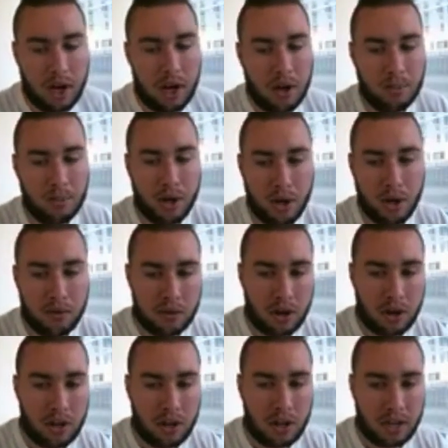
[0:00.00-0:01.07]
But
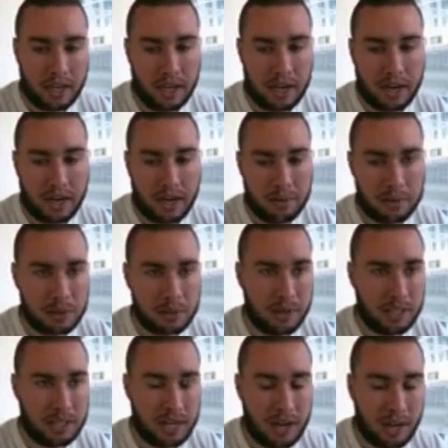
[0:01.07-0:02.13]
overall, again, I am
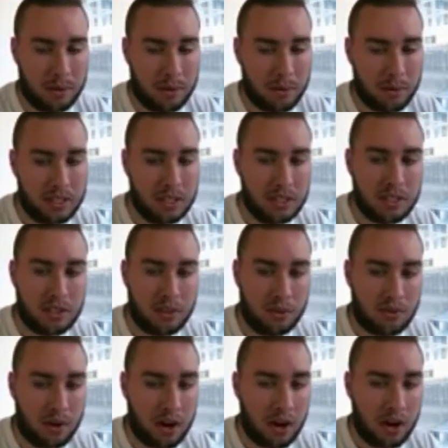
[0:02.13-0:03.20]
expecting higher prices so
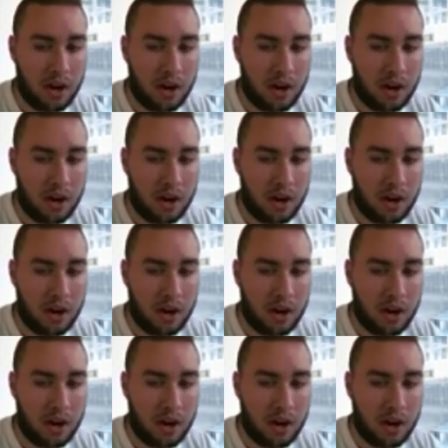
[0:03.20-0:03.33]
far